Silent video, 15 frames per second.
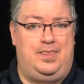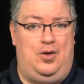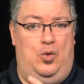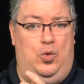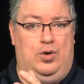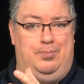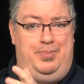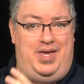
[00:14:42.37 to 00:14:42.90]

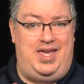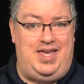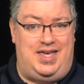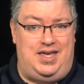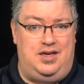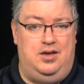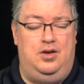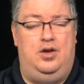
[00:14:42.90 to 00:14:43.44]
or
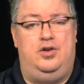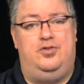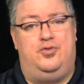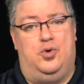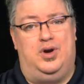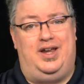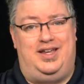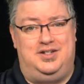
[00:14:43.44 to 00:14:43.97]
P
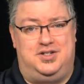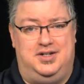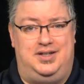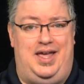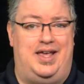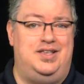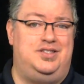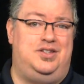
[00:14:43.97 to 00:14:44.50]
for
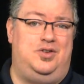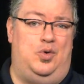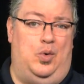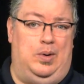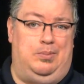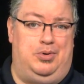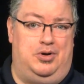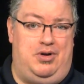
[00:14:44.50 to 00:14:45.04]
interlaced or
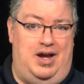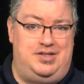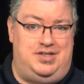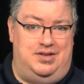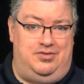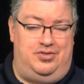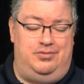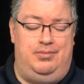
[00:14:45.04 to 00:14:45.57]
progressive.